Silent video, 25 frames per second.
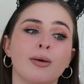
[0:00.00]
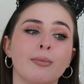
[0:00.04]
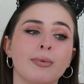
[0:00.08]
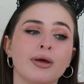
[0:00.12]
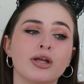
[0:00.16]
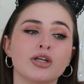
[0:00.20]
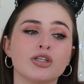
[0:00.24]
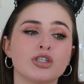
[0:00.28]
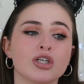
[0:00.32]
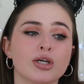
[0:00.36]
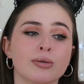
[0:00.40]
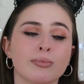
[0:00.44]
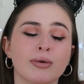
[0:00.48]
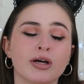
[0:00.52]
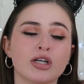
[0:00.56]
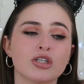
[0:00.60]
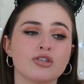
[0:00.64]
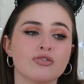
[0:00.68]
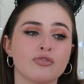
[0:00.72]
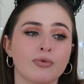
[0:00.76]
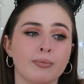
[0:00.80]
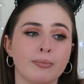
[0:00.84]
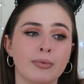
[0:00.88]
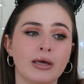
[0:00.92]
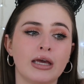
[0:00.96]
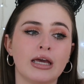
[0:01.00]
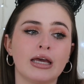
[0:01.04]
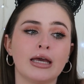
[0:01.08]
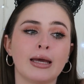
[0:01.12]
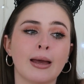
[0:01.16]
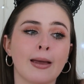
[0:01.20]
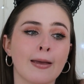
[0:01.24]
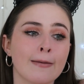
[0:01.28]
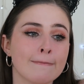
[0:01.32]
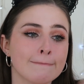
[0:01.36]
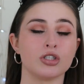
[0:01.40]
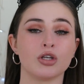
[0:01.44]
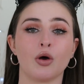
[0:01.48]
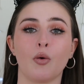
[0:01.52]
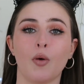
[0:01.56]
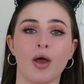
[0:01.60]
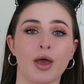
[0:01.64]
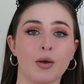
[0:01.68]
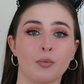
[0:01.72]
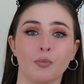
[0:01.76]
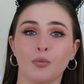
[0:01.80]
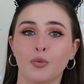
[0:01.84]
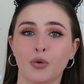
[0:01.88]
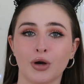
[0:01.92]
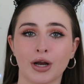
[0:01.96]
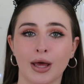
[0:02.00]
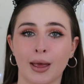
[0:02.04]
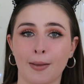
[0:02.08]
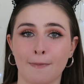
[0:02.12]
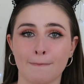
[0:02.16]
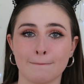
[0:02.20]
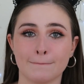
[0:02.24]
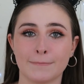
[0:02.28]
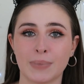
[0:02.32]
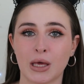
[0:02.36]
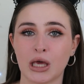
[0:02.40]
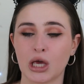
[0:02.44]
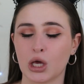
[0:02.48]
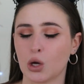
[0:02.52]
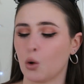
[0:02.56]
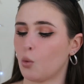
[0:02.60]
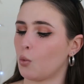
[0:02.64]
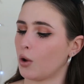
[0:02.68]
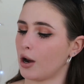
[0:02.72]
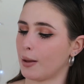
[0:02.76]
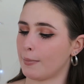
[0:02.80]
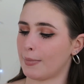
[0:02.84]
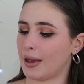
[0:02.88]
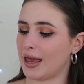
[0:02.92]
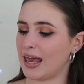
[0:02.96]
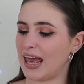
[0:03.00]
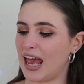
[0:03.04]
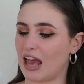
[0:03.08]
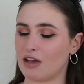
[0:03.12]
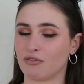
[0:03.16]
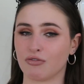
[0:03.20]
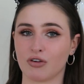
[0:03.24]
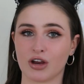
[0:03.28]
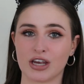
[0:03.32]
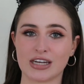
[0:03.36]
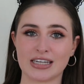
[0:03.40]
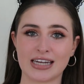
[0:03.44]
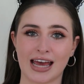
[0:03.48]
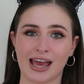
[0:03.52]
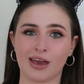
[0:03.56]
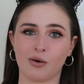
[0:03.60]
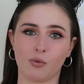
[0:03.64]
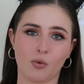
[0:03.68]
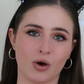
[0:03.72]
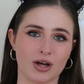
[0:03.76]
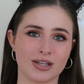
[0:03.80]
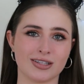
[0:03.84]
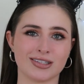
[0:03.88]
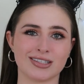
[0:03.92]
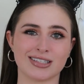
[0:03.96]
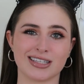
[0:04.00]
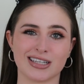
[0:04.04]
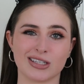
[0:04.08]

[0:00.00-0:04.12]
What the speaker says: a bit too much for me. So it wouldn't be one of my everyday ones.